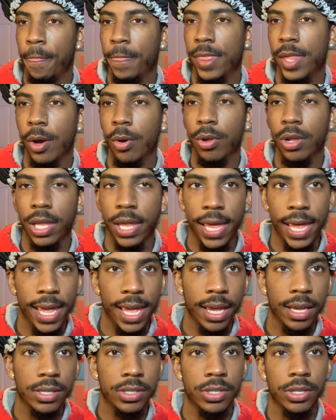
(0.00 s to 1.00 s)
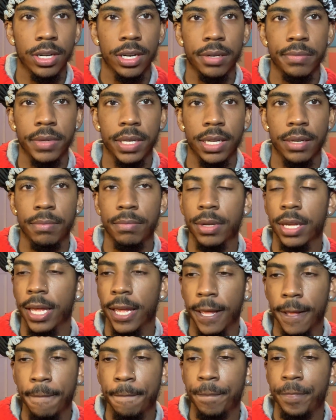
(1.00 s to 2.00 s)
no legs, you know what I mean?
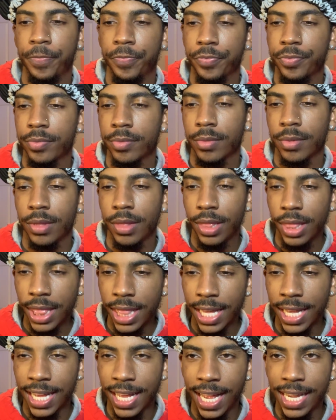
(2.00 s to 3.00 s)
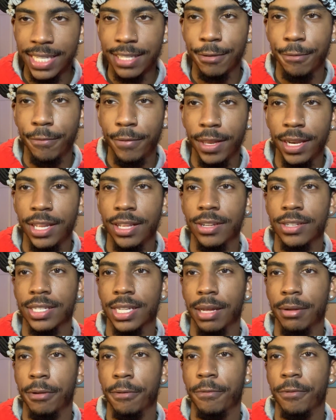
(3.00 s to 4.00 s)
But got some videos
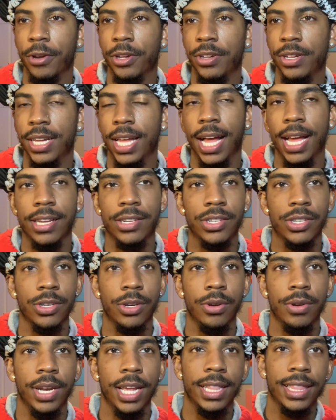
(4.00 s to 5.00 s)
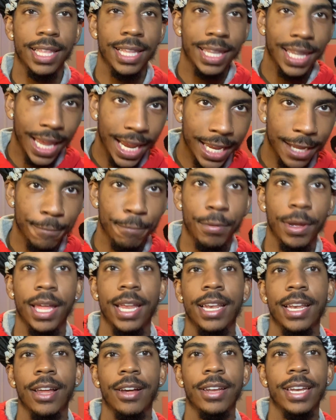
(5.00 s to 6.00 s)
coming for you guys soon. Hit the like
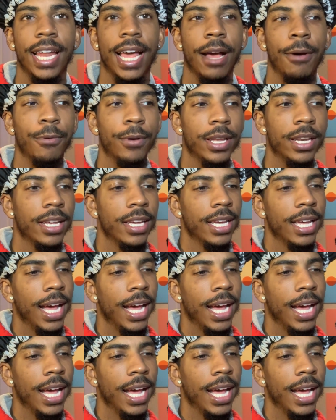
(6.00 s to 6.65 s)
button on that one.